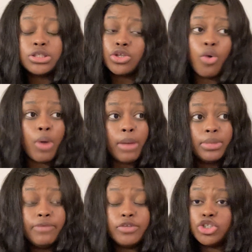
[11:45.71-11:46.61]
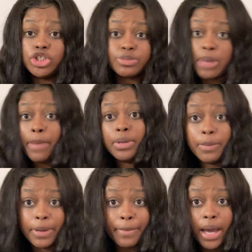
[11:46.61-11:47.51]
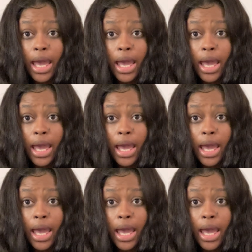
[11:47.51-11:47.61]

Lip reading: to know where I'm living, to just popping up at my